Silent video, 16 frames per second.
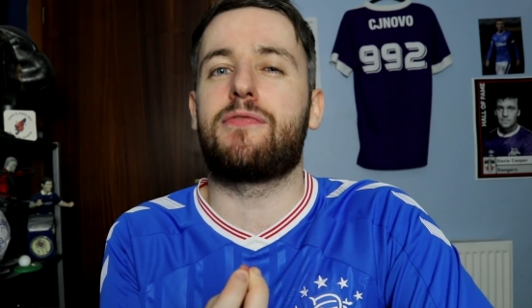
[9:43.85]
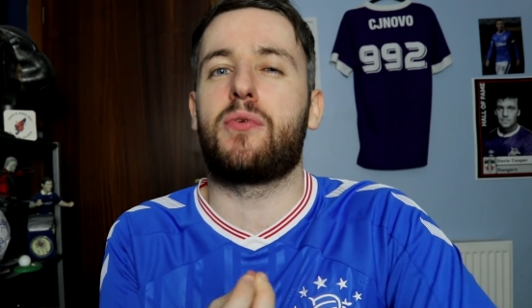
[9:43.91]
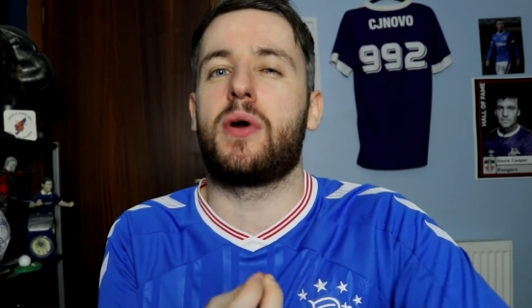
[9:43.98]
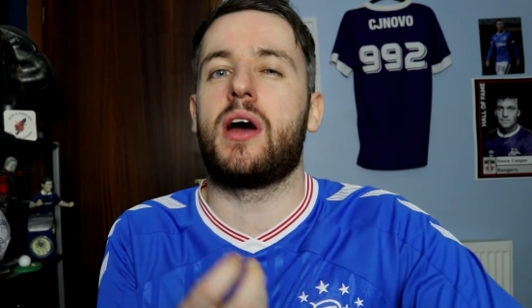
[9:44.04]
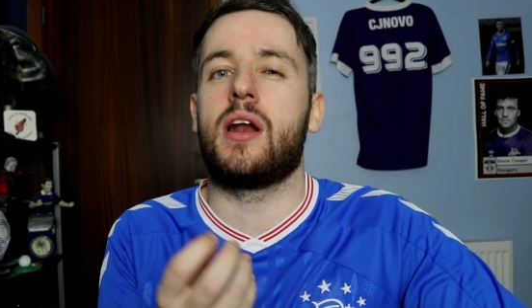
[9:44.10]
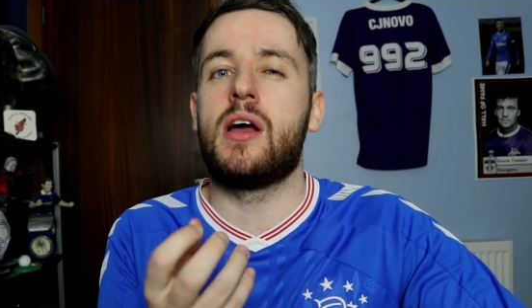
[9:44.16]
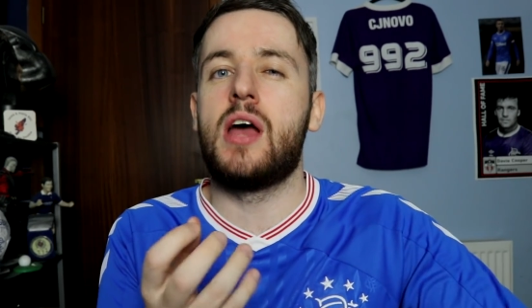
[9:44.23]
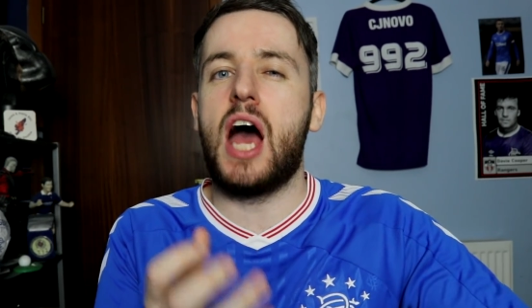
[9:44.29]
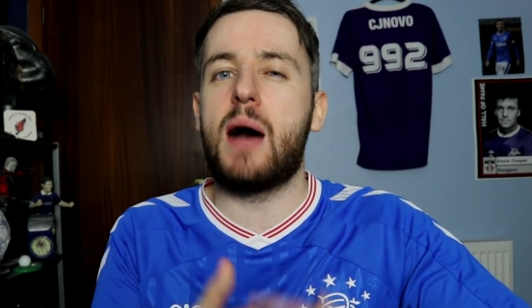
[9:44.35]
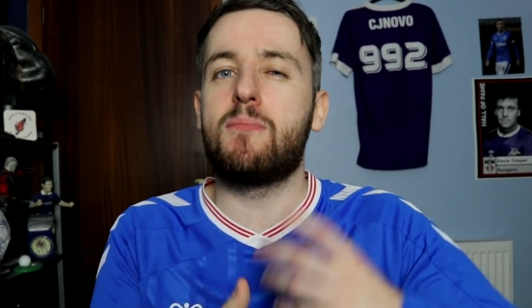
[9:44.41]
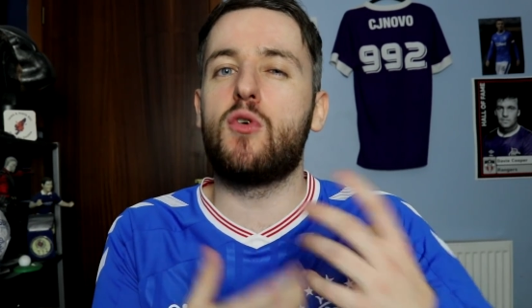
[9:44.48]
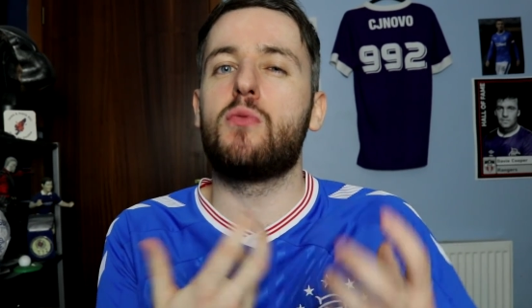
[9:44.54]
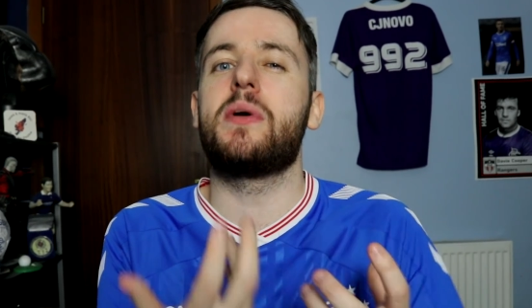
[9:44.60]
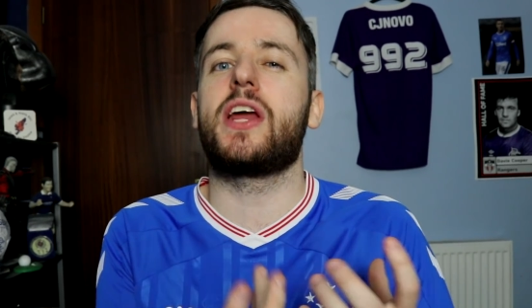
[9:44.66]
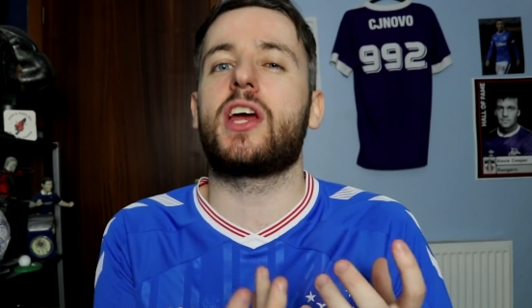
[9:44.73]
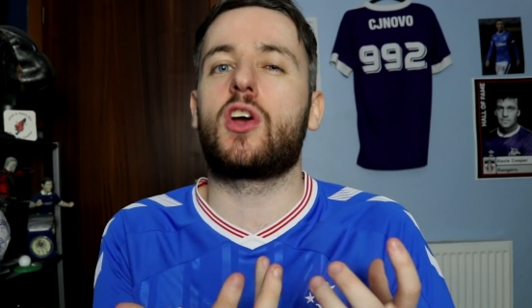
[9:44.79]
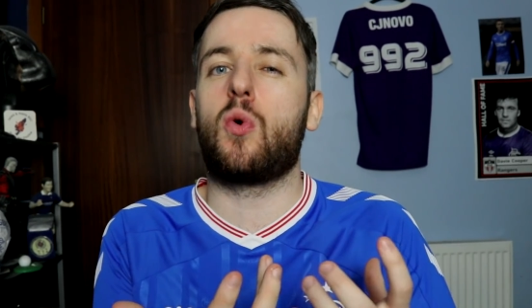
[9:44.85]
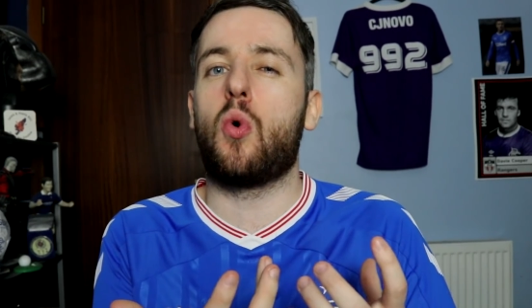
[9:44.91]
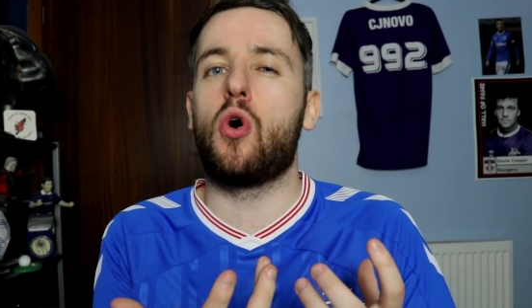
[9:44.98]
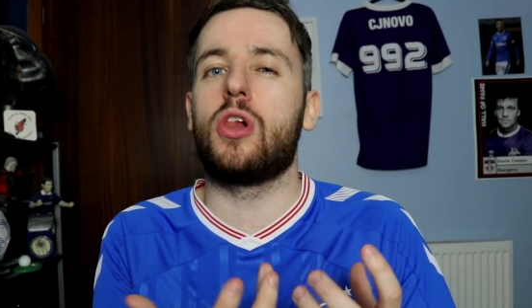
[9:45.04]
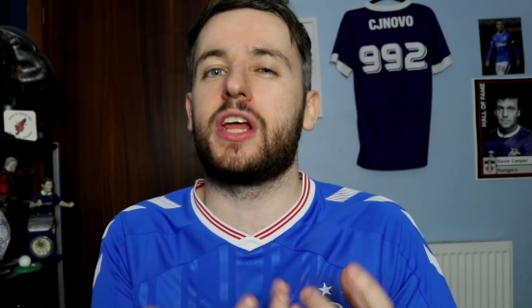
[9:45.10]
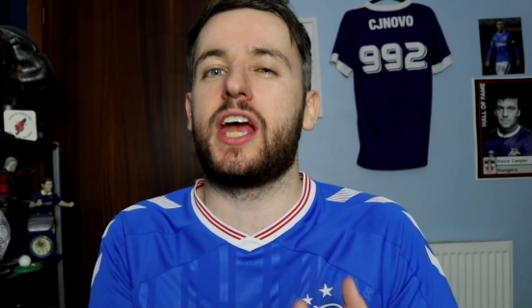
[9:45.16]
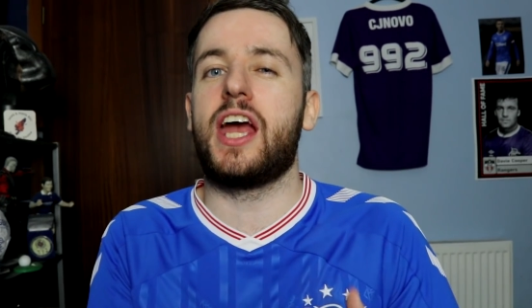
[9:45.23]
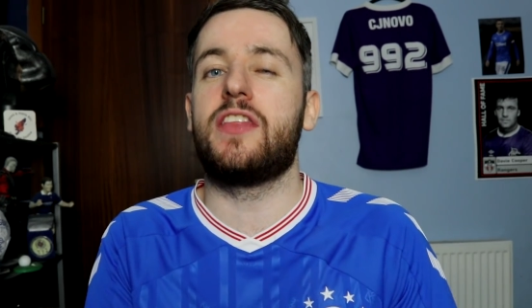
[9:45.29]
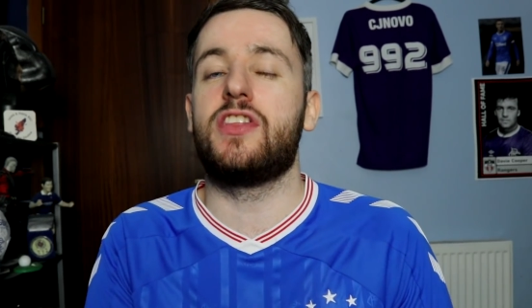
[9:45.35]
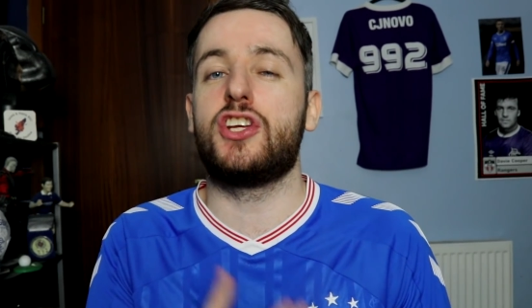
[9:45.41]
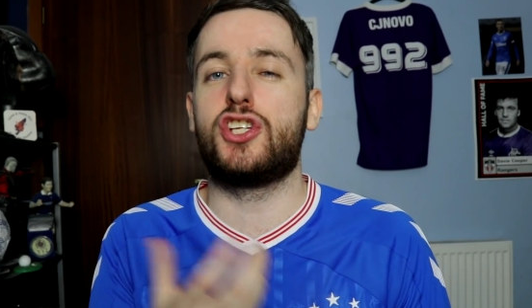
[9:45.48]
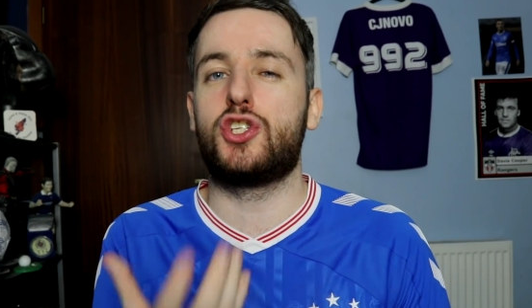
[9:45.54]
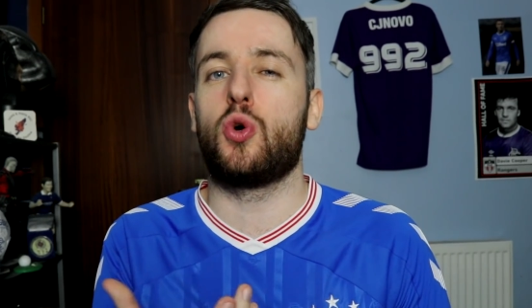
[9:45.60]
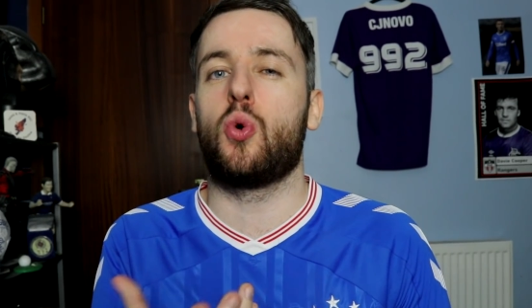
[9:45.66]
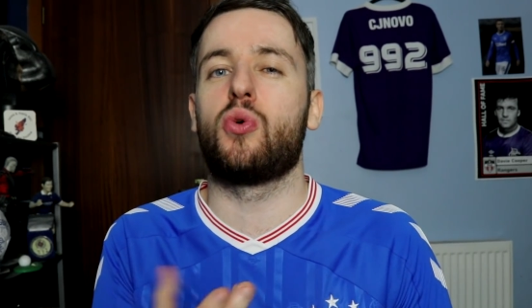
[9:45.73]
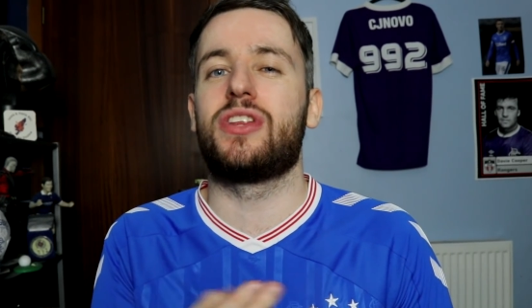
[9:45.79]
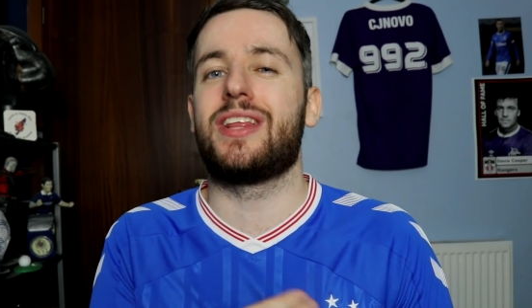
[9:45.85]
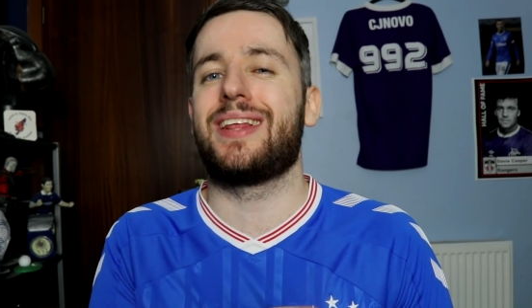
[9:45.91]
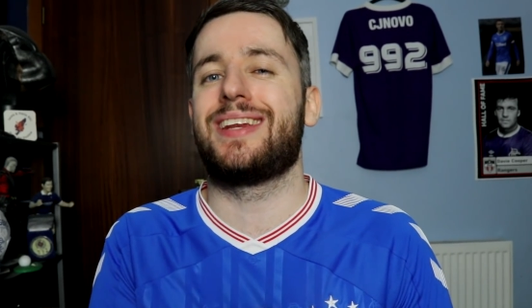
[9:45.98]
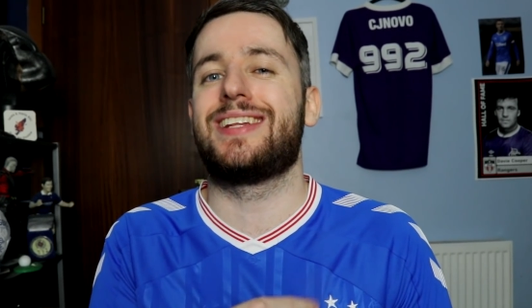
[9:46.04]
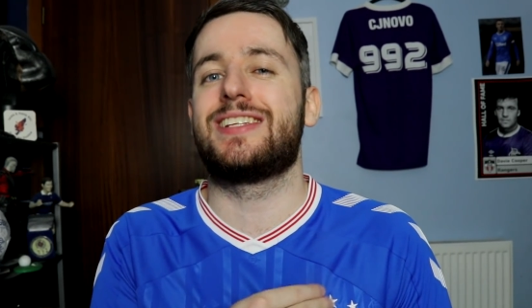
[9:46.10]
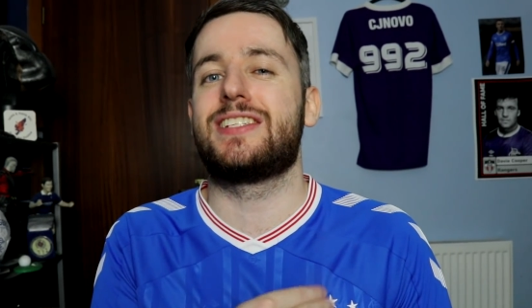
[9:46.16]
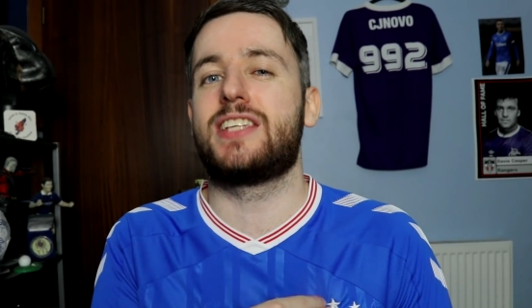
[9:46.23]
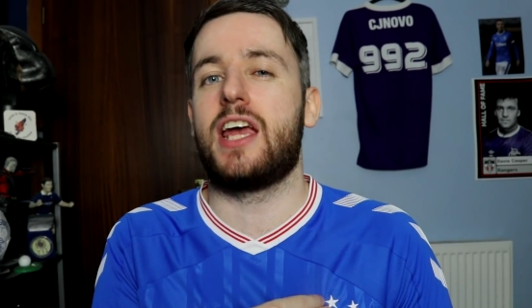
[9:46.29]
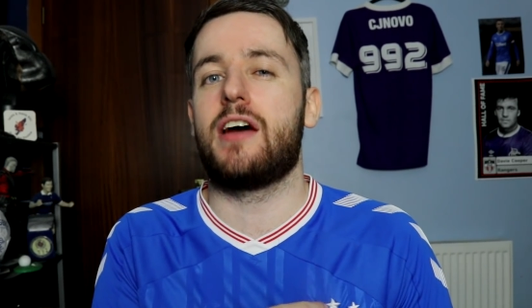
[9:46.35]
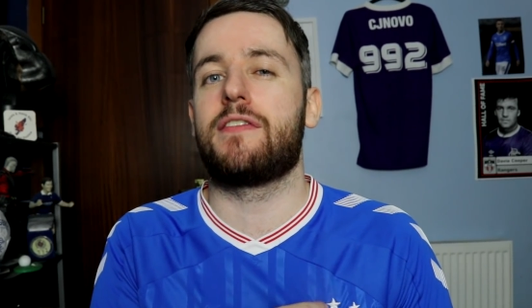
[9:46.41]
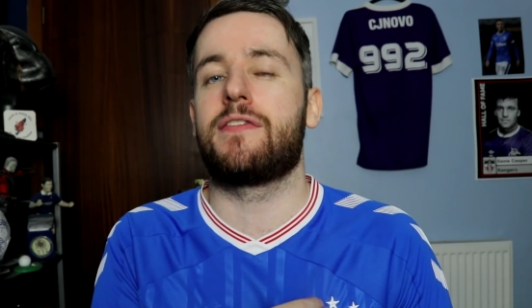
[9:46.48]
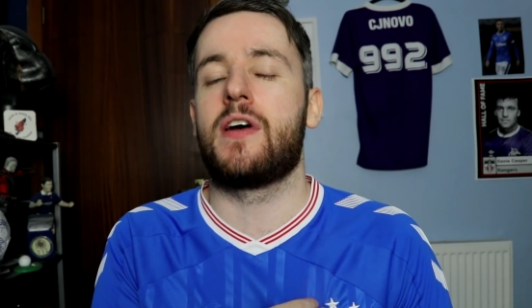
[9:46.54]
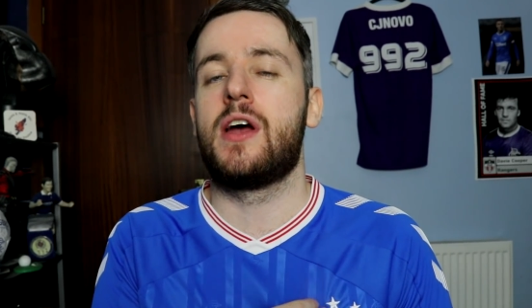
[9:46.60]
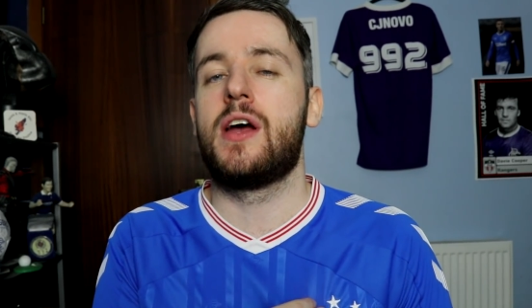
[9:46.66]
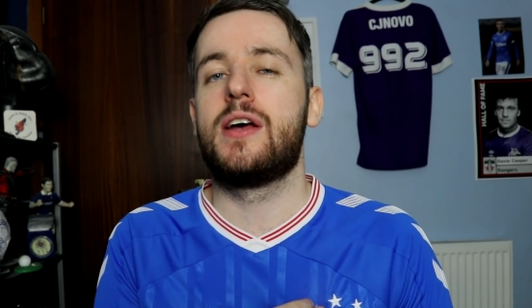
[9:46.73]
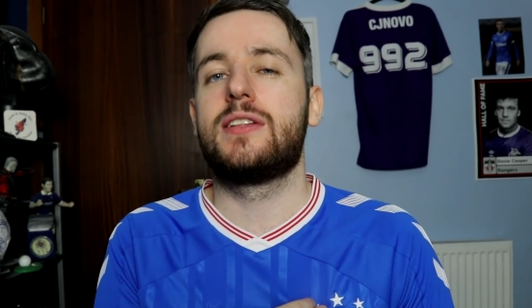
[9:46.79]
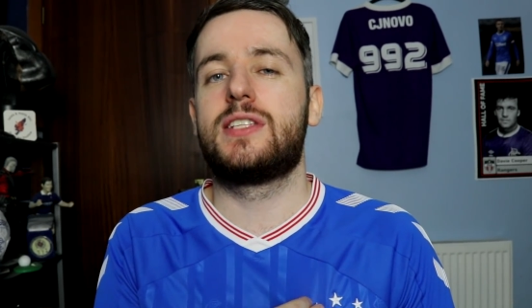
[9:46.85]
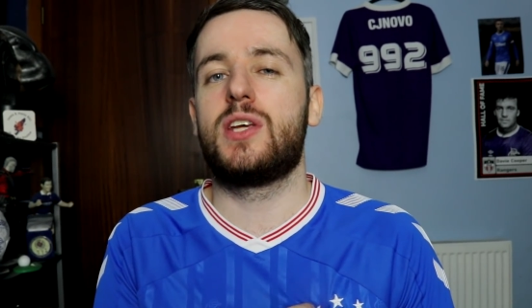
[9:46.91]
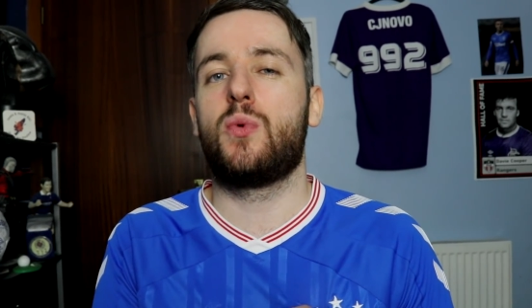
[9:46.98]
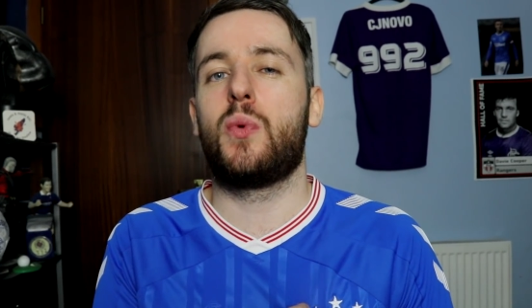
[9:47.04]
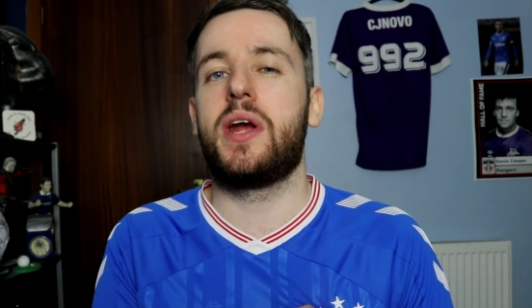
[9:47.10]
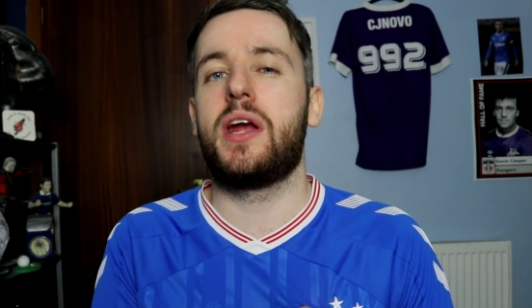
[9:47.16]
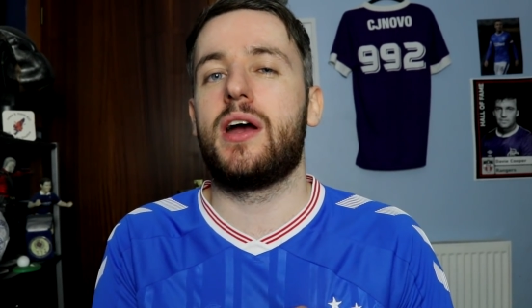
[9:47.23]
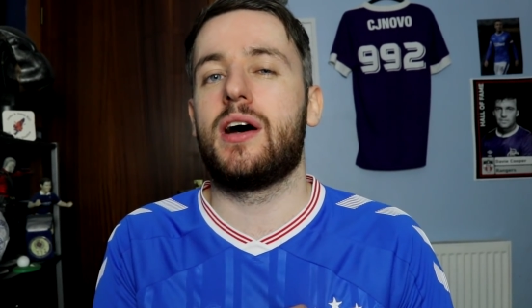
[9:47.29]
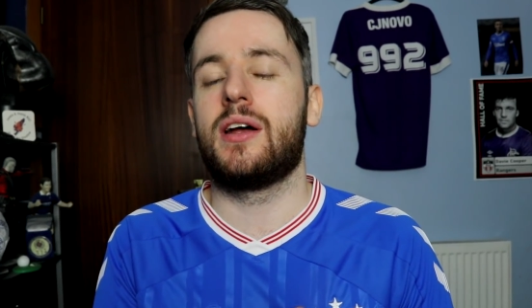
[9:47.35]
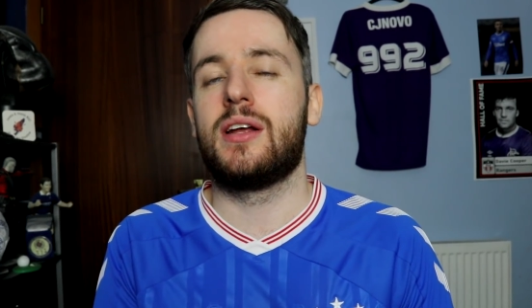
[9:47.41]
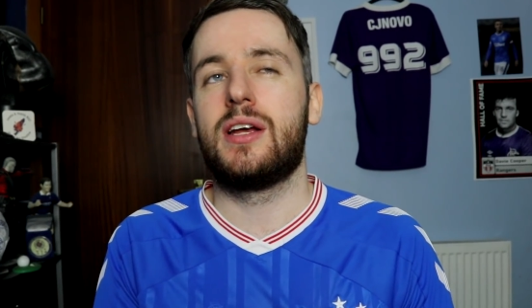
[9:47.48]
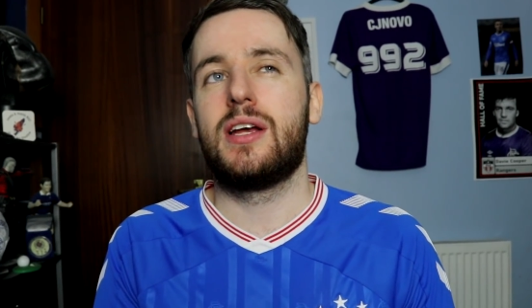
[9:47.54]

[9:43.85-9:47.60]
where a moment of quality, and they show that they deserve to wear